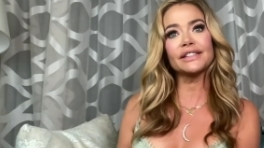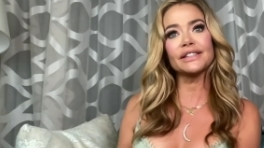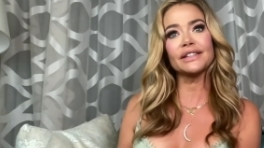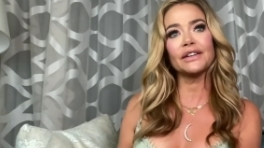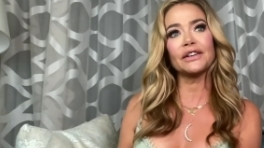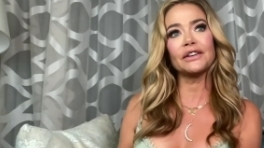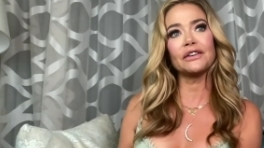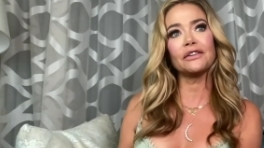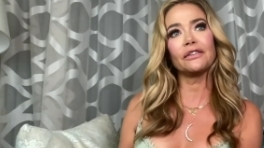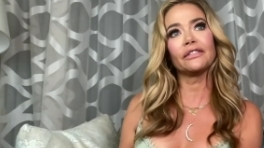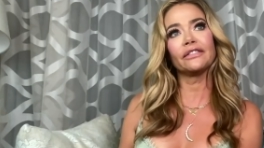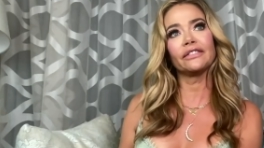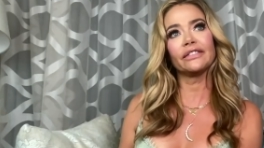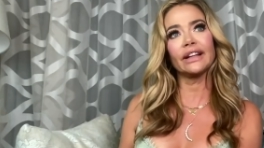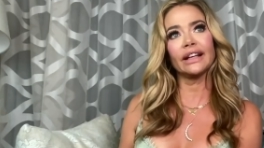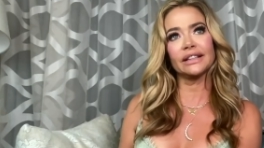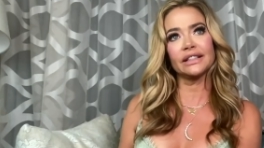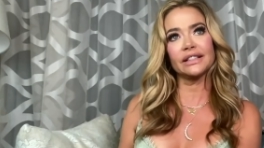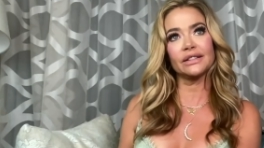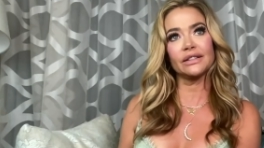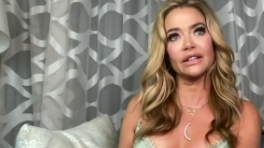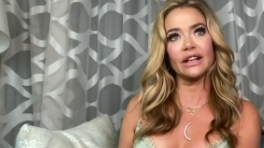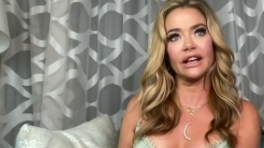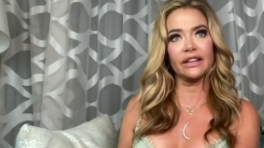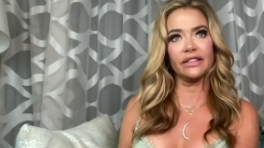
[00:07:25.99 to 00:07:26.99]
So
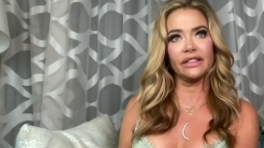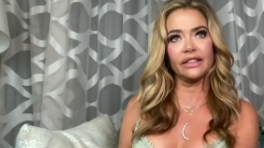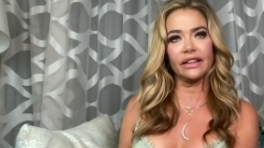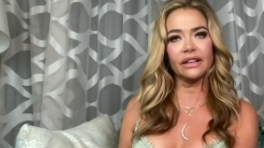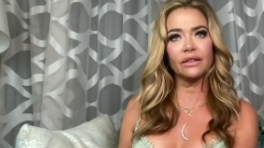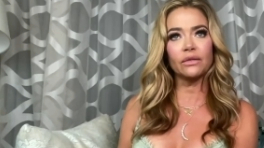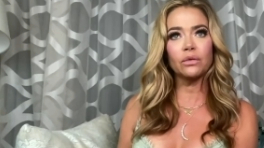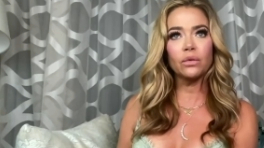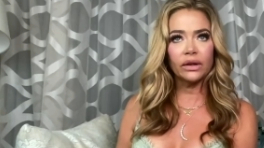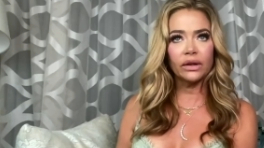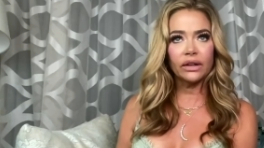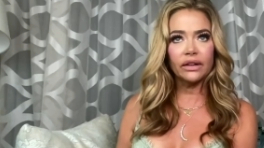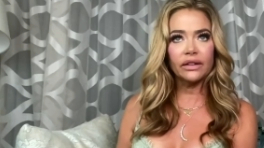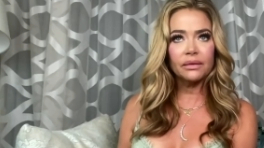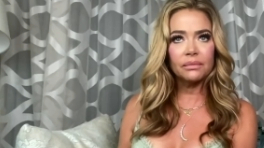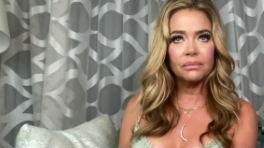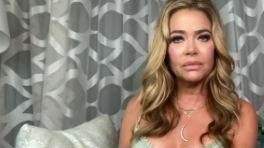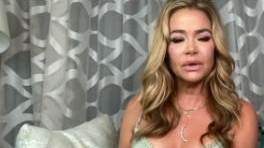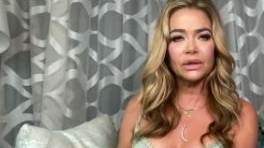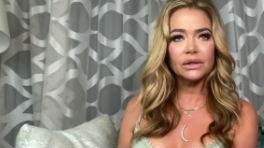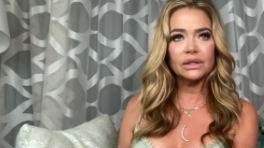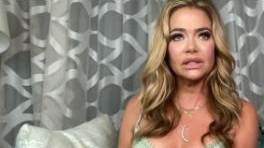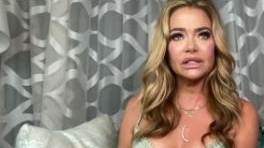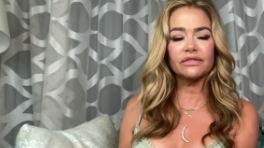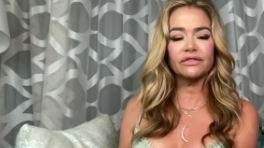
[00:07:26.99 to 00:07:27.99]
that's, I think, one of the
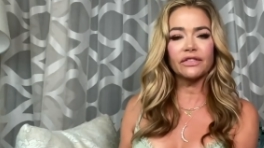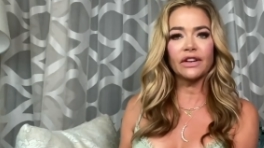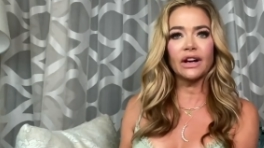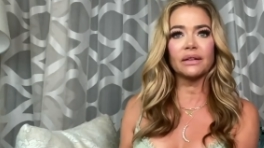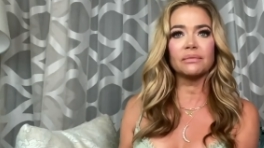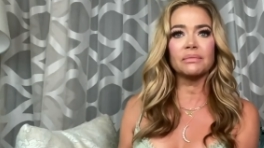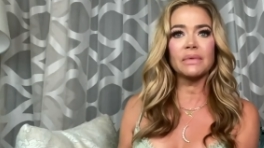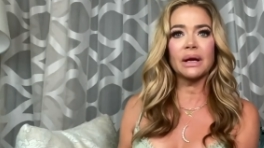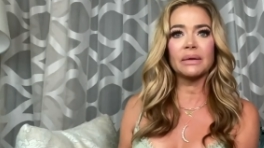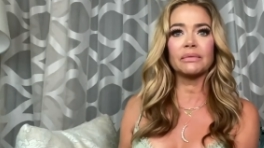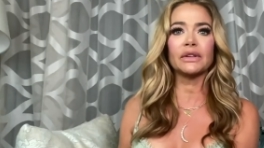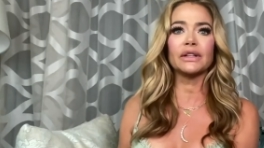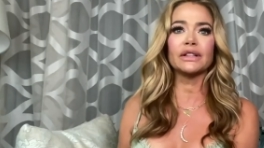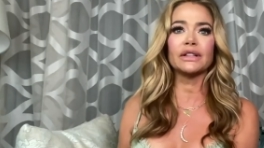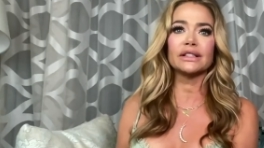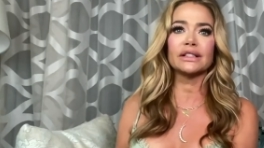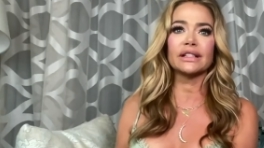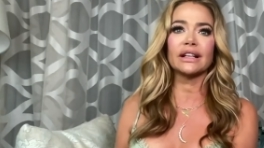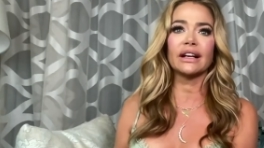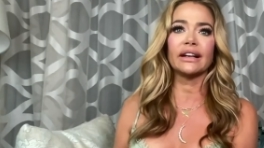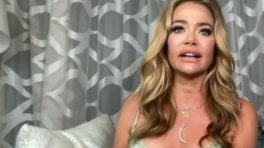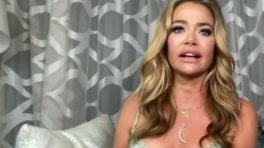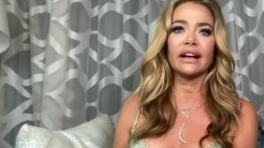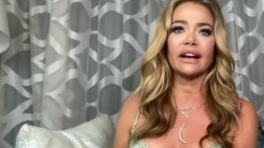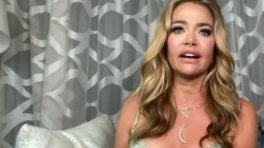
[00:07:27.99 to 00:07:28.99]
most fond memories
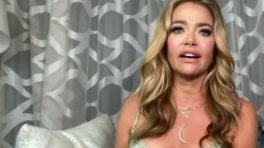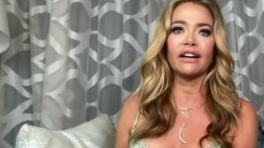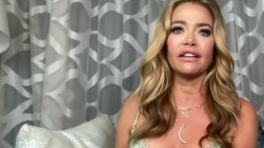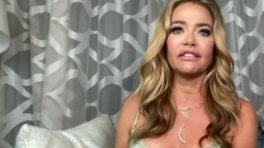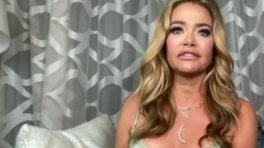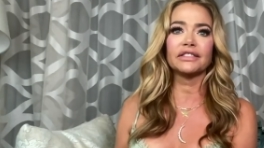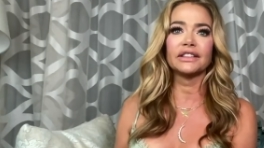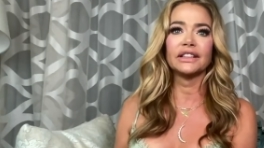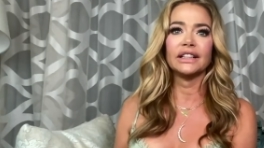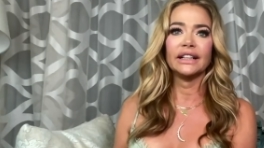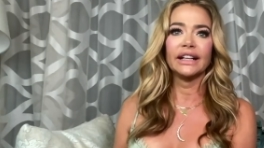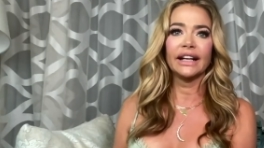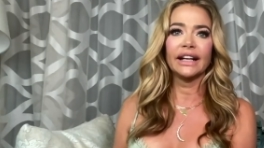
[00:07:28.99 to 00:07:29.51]
I have.